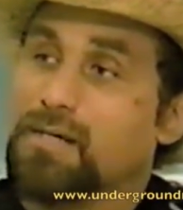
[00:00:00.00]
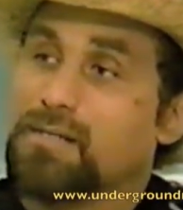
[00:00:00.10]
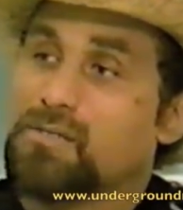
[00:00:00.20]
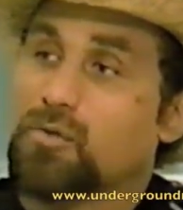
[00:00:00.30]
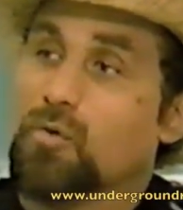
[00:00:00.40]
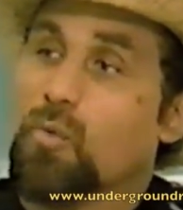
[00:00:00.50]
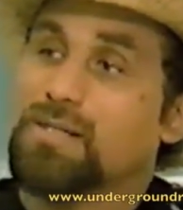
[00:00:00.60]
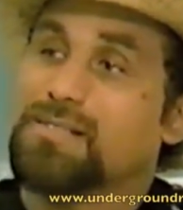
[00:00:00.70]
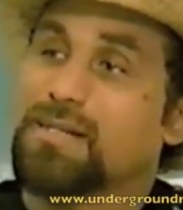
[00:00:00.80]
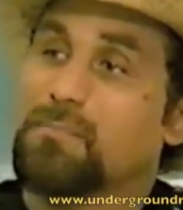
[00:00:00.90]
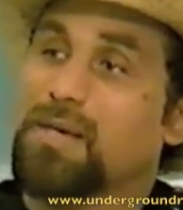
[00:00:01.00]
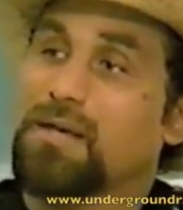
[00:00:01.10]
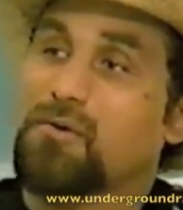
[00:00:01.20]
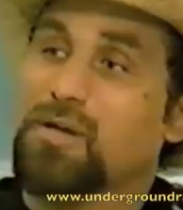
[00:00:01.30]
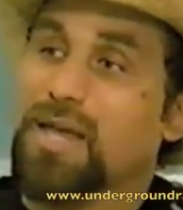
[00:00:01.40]
So the ones that are
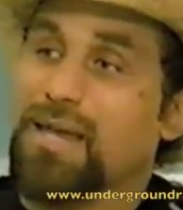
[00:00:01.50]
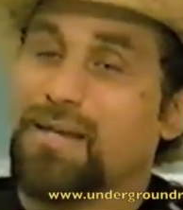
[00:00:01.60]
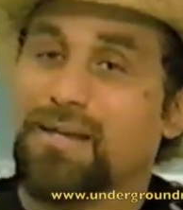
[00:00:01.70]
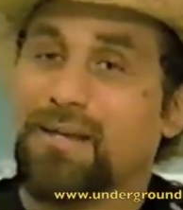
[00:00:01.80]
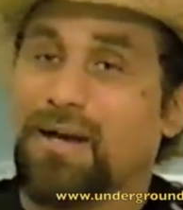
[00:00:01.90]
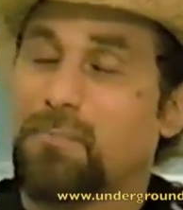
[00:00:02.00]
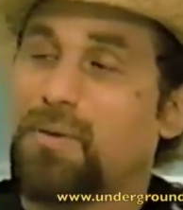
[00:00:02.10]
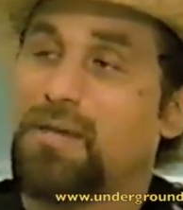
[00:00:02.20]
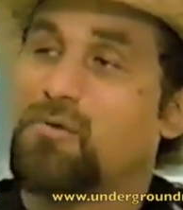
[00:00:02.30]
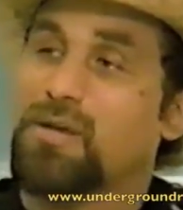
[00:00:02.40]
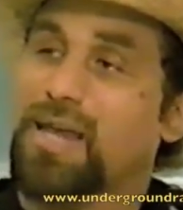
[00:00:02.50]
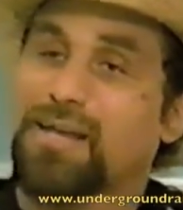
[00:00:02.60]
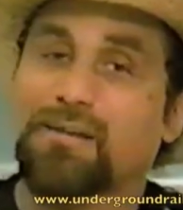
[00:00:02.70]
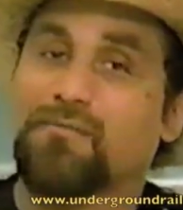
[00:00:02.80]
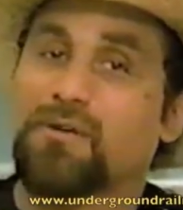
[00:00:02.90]
being
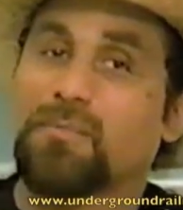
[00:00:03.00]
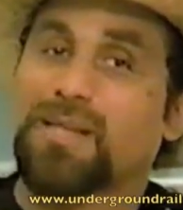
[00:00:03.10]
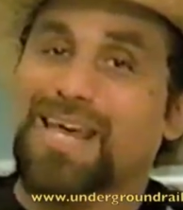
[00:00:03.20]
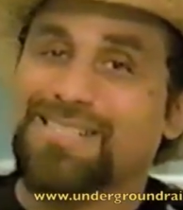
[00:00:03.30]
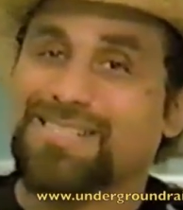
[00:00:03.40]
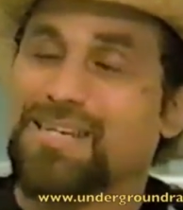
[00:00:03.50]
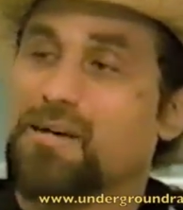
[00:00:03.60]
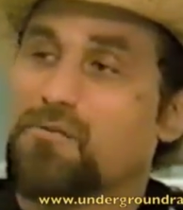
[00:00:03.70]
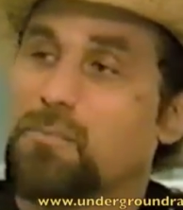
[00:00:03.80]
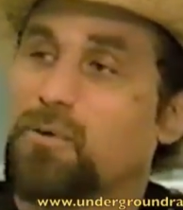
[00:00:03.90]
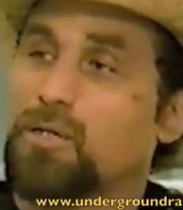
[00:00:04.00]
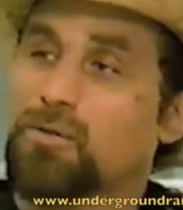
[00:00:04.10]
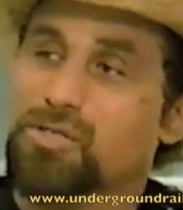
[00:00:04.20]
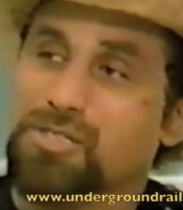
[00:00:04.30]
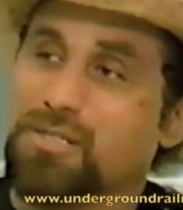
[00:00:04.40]
created from less, from
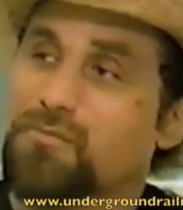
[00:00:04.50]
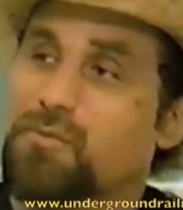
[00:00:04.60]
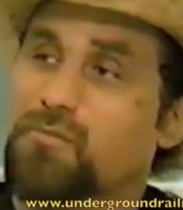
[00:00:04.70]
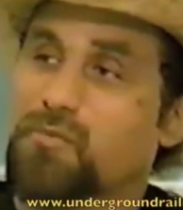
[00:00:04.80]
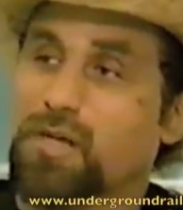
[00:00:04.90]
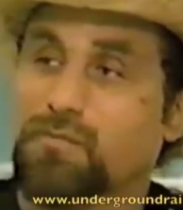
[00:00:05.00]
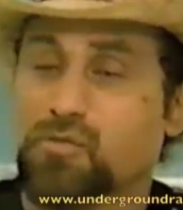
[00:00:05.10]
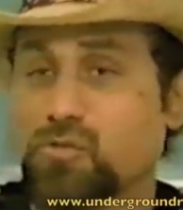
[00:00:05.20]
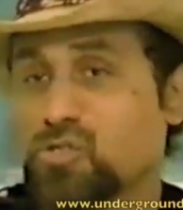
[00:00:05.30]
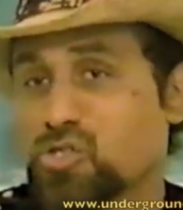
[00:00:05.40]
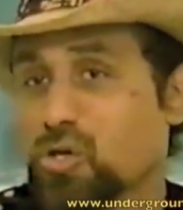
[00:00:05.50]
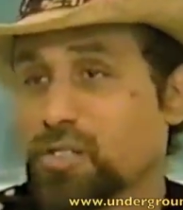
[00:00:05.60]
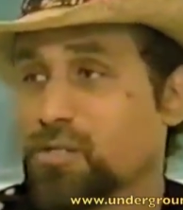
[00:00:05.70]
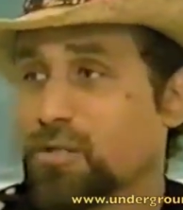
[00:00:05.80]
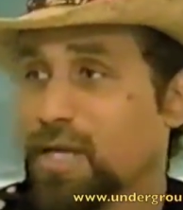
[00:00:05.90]
pollution and from filth. So you
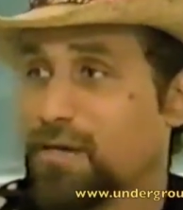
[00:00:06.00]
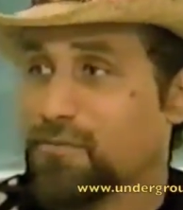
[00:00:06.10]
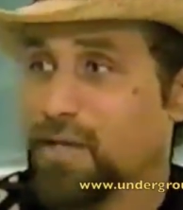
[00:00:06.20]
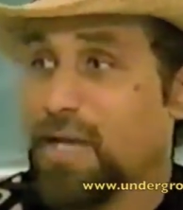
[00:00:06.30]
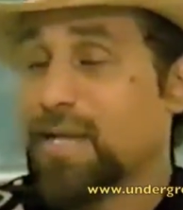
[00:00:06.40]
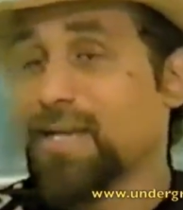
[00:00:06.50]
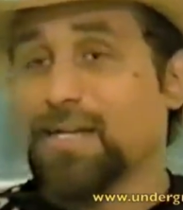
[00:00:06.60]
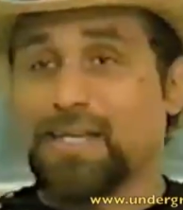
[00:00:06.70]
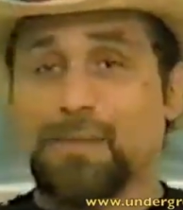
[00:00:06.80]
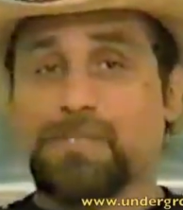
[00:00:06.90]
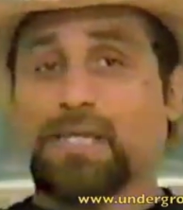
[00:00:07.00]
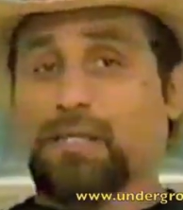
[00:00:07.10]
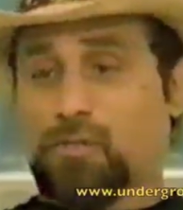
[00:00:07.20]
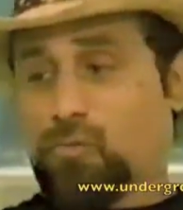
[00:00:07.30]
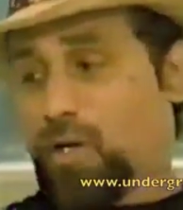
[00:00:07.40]
shorten your life. Now they keep
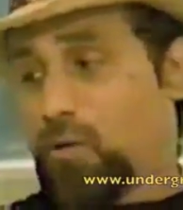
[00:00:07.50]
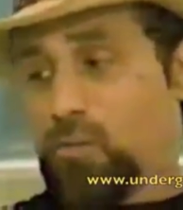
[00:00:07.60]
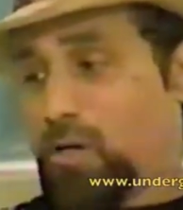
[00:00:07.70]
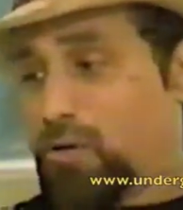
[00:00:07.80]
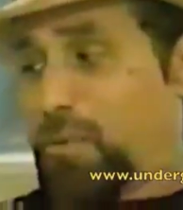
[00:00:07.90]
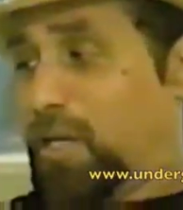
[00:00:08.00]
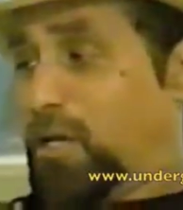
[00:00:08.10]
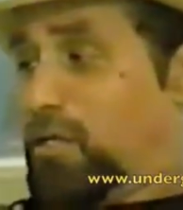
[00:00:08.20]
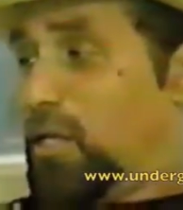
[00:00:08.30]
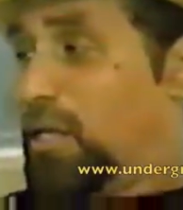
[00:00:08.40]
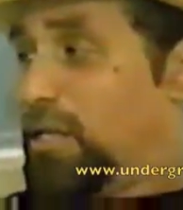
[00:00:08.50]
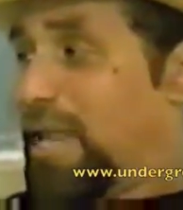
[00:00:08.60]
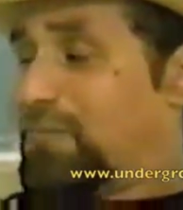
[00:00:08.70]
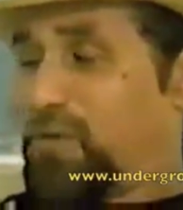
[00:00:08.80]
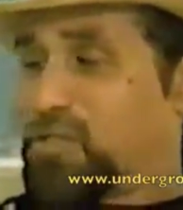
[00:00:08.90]
telling you, well, the
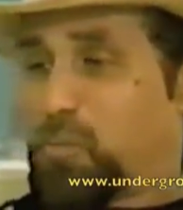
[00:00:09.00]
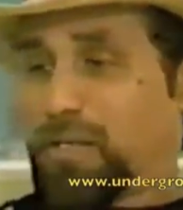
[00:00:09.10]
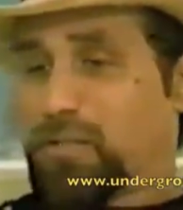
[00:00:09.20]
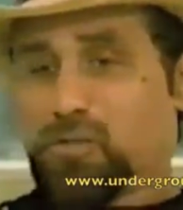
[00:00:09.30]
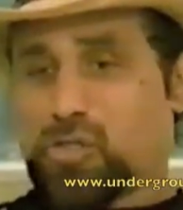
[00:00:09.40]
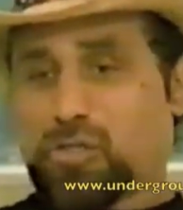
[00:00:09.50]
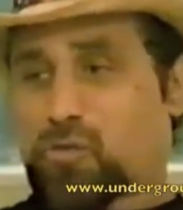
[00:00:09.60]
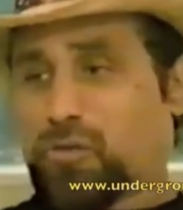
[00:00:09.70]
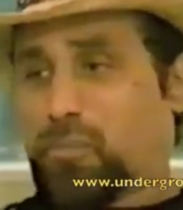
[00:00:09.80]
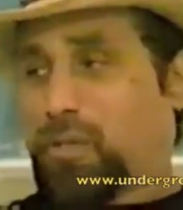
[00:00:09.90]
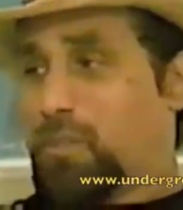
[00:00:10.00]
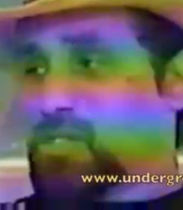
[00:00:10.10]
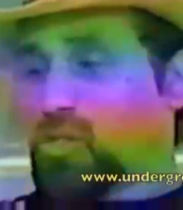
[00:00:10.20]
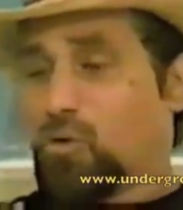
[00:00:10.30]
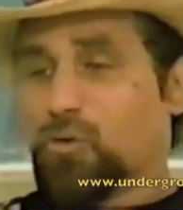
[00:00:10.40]
life expectancy is going to be
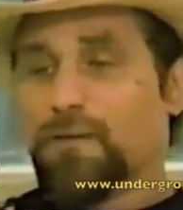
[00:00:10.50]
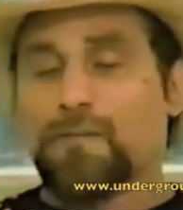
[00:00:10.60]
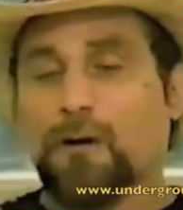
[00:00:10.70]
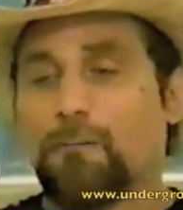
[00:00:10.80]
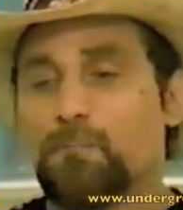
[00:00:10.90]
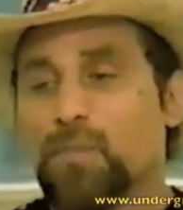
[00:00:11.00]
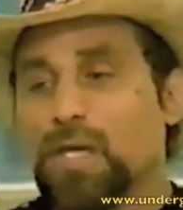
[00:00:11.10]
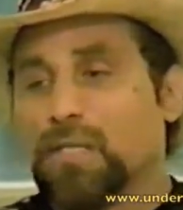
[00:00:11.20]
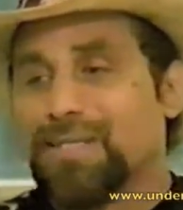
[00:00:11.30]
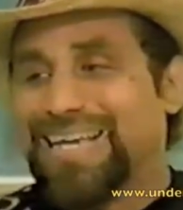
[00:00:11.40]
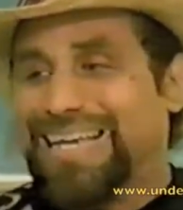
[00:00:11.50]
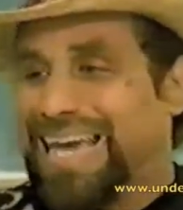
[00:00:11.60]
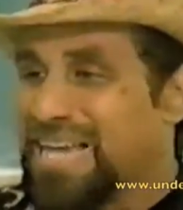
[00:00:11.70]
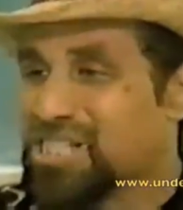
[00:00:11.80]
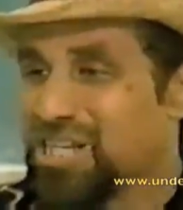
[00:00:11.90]
much older. No, they're
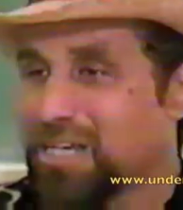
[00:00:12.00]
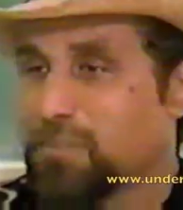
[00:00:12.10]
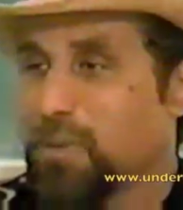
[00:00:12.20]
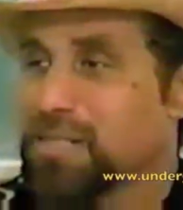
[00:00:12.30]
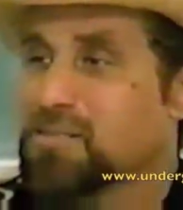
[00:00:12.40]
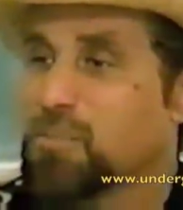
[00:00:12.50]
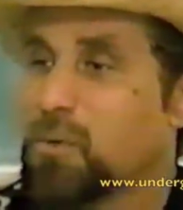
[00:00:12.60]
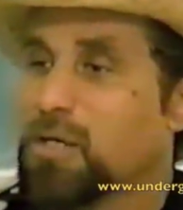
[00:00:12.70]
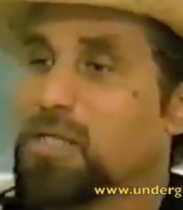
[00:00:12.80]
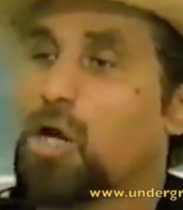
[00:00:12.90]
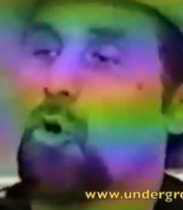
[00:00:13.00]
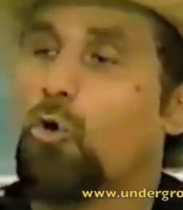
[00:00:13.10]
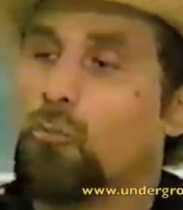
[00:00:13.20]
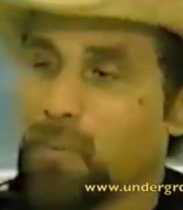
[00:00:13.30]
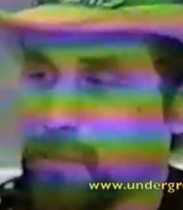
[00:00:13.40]
gauging it based upon the
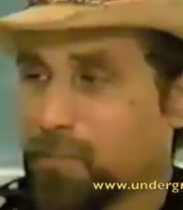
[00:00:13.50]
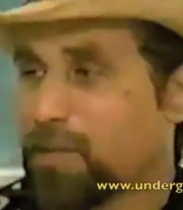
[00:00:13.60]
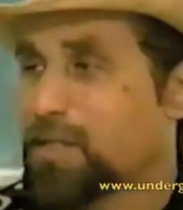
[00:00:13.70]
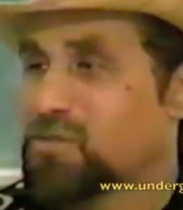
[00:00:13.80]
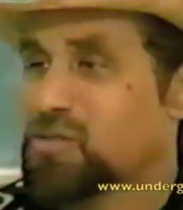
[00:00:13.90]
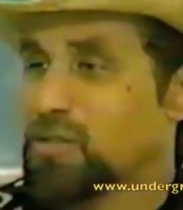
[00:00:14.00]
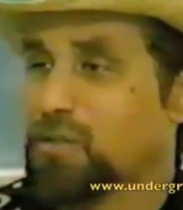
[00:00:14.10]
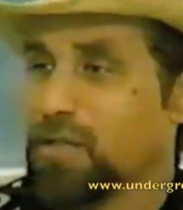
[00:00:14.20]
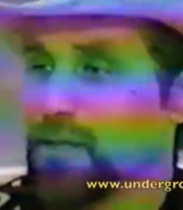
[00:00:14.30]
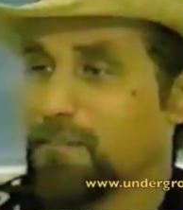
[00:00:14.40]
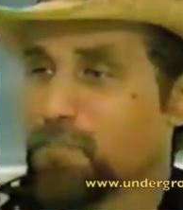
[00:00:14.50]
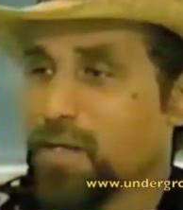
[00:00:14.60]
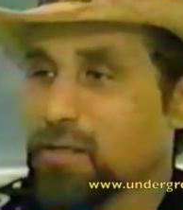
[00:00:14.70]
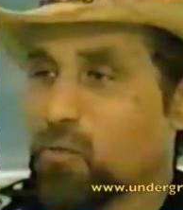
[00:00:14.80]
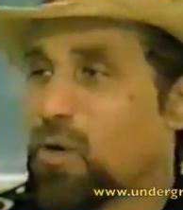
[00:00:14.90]
old people that are still here.
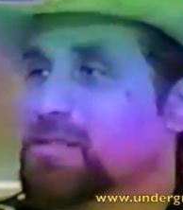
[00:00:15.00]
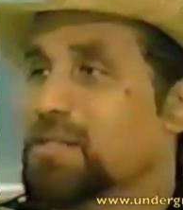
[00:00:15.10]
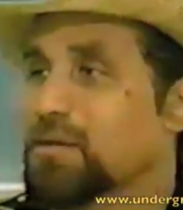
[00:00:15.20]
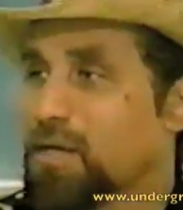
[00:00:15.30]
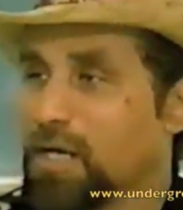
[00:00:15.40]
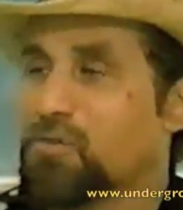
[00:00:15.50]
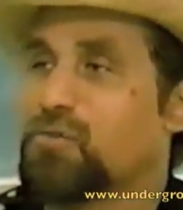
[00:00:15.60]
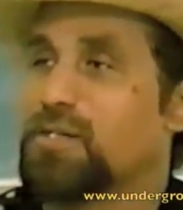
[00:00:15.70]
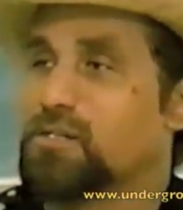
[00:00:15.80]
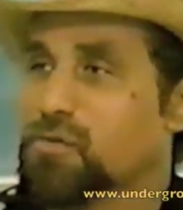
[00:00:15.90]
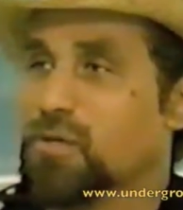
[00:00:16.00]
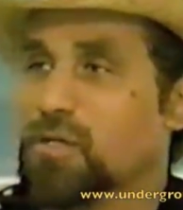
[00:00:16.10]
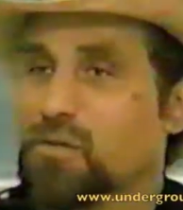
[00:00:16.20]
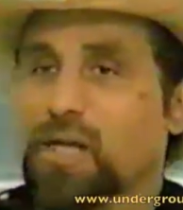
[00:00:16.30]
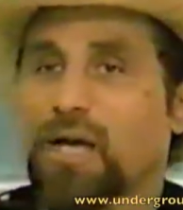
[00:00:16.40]
The ones that are 100 and
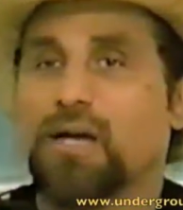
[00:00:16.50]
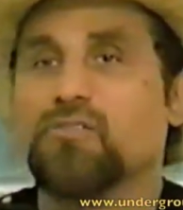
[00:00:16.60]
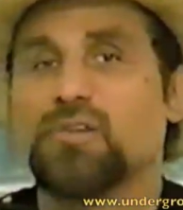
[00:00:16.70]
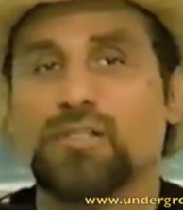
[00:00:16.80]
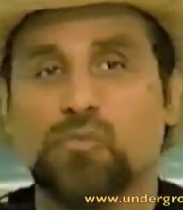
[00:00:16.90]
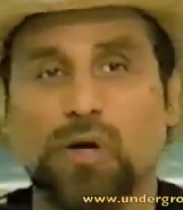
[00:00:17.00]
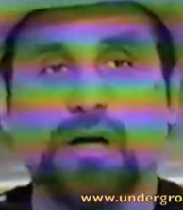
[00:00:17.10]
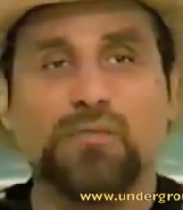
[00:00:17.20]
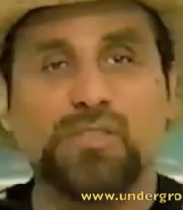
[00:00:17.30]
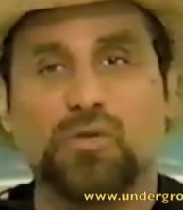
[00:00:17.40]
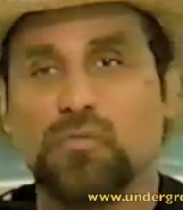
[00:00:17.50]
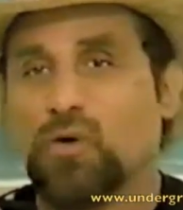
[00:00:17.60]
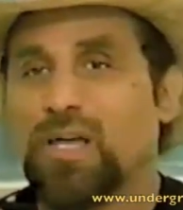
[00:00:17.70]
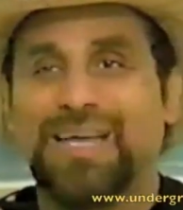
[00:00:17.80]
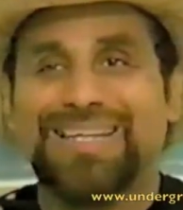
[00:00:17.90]
200, 112 and so
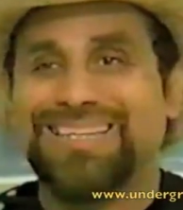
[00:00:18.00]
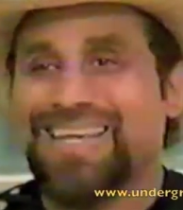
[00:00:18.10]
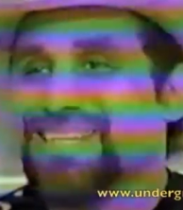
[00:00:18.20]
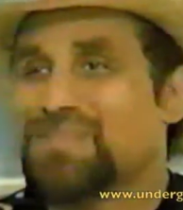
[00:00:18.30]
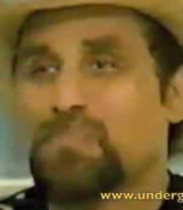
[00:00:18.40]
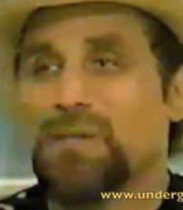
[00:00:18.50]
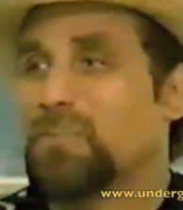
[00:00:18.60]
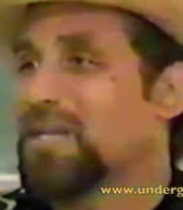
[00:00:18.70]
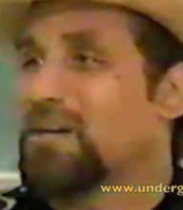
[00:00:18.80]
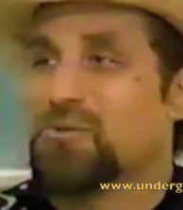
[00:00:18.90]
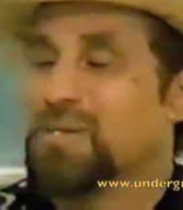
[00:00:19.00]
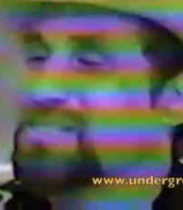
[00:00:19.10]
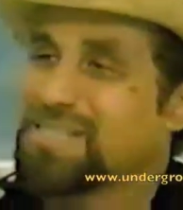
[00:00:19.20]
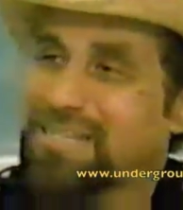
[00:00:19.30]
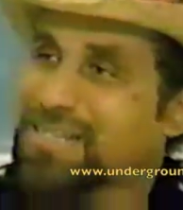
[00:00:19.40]
forth. These people ain't going to be
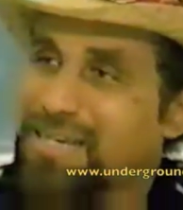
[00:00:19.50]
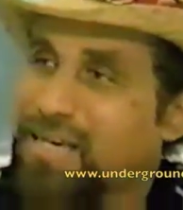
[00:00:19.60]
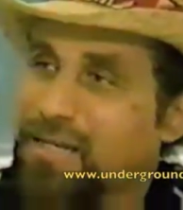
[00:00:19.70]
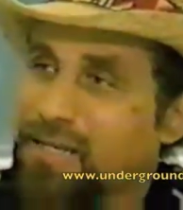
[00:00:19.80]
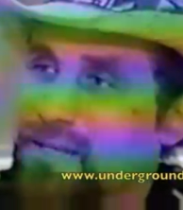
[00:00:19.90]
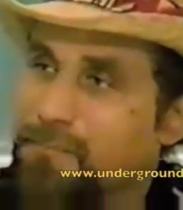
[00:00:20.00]
seen again.